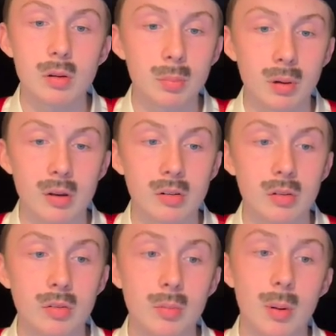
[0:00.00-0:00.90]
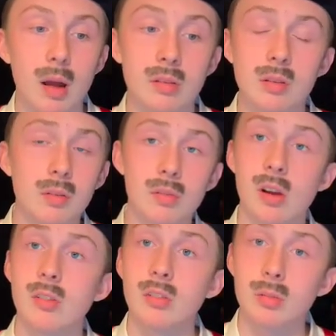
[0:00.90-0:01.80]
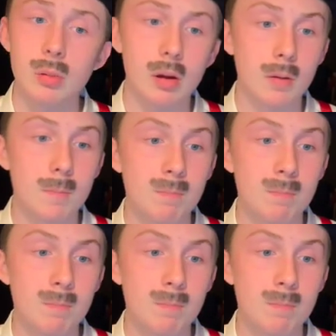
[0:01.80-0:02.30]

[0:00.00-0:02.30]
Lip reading: pressure for positive change as well.